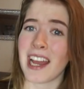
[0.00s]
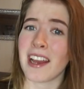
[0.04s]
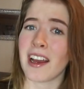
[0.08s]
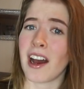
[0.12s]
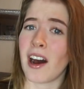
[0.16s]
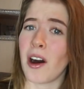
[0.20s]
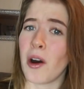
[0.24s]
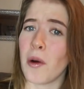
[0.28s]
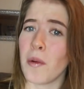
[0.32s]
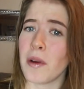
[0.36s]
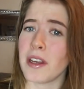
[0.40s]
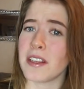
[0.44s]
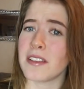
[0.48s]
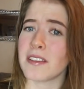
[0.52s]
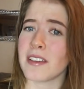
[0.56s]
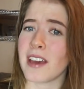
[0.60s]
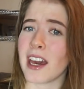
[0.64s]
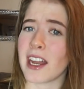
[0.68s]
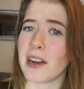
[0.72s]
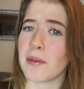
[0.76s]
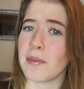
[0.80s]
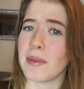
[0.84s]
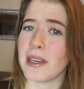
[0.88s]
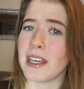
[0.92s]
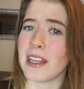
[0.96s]
I always
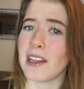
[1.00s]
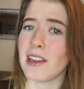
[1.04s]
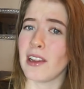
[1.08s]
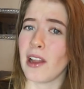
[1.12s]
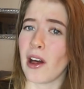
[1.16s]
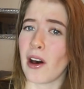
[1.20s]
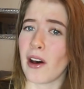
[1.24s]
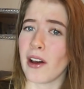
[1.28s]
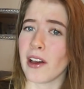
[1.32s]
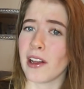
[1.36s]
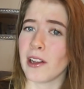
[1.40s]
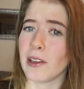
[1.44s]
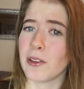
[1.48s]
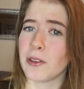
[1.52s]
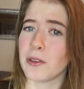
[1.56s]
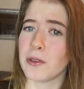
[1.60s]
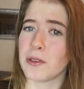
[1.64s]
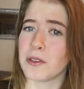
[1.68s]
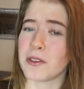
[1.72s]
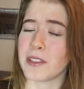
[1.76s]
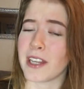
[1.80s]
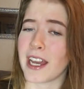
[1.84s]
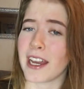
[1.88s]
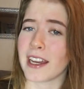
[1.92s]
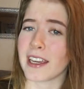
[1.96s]
gotta be loyal
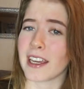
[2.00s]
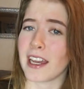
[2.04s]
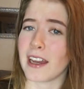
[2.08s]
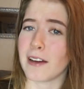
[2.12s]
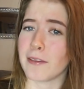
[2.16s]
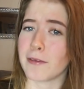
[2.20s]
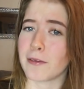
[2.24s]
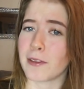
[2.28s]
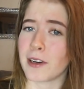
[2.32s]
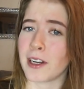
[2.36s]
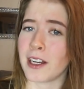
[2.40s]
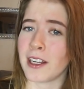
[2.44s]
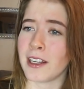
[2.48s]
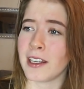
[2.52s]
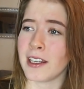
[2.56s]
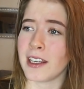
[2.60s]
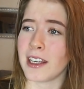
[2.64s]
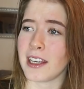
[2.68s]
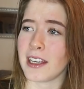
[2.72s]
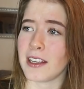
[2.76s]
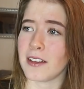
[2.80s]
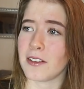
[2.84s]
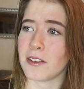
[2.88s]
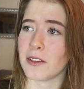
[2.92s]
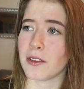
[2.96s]
to Zac Efron.
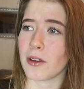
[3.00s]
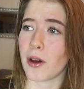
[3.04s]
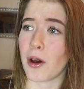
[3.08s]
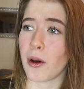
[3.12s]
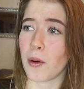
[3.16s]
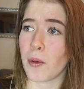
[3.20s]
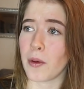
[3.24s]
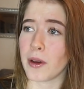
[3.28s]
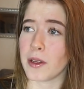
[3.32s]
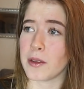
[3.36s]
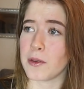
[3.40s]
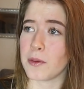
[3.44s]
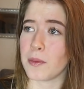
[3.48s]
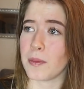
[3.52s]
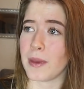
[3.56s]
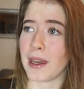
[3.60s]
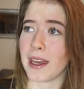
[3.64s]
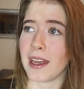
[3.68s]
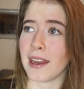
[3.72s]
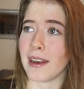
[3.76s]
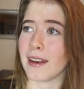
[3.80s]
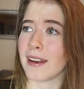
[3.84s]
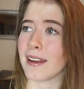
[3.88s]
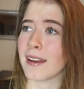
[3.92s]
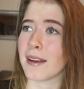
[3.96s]
He's always
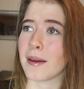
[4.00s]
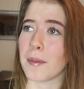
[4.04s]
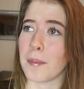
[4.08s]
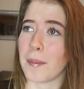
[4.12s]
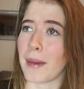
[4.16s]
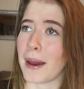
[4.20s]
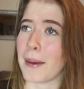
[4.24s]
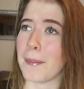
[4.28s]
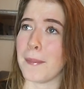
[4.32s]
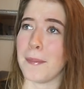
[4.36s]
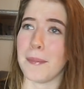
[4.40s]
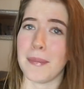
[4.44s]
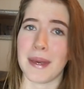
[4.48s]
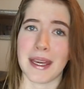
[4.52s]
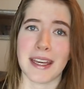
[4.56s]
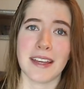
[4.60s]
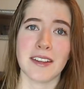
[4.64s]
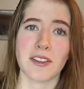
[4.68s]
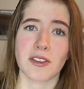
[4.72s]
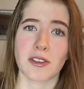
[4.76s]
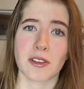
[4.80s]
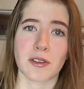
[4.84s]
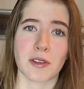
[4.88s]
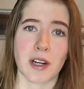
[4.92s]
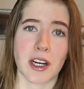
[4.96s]
been my
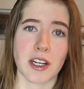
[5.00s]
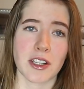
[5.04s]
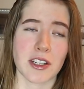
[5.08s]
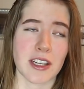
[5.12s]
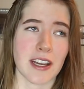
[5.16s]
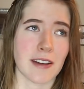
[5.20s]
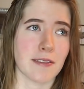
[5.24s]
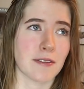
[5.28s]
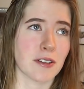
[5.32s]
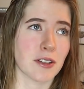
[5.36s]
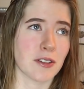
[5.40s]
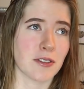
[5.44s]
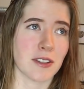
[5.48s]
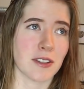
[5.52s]
biggest crush ever